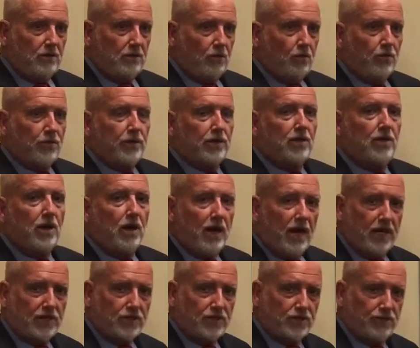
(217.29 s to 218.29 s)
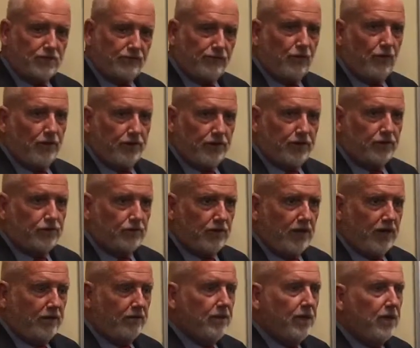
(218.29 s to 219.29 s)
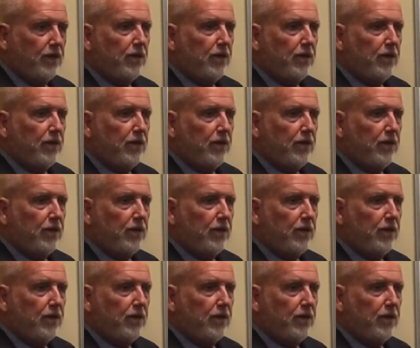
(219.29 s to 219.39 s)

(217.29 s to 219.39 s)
or the costs of going to trial.